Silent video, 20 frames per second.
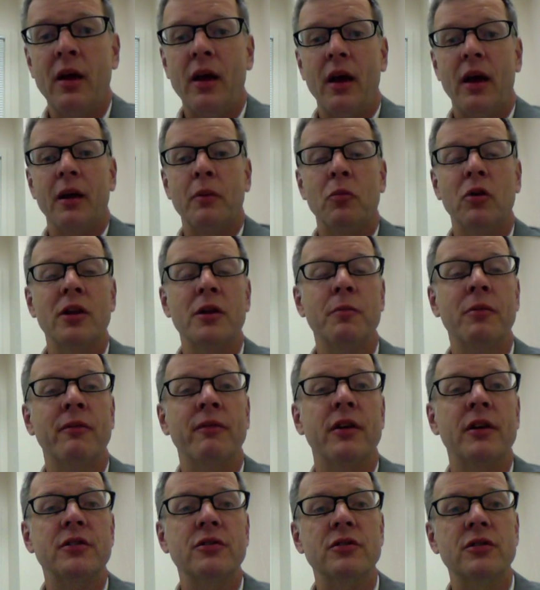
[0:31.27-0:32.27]
and I'm one of the
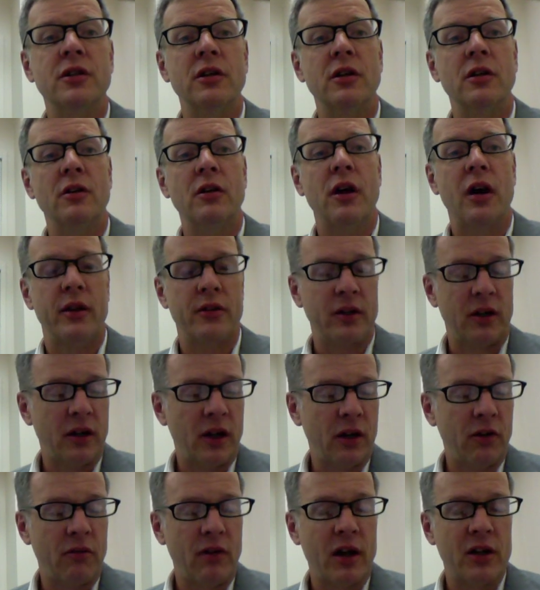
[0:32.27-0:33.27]
professors here at the
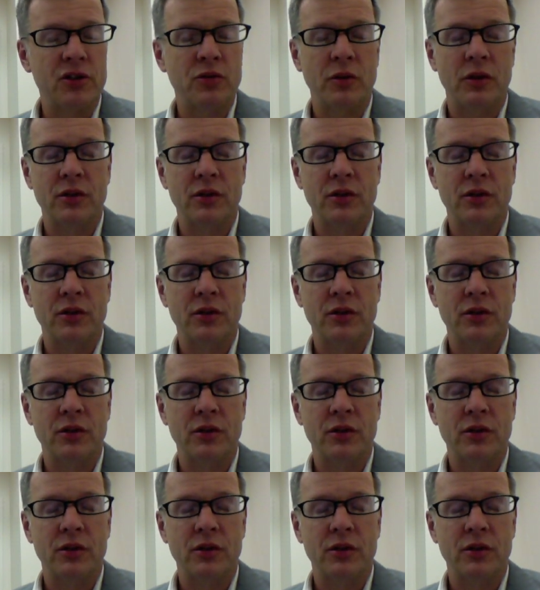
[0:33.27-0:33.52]
Keck Graduate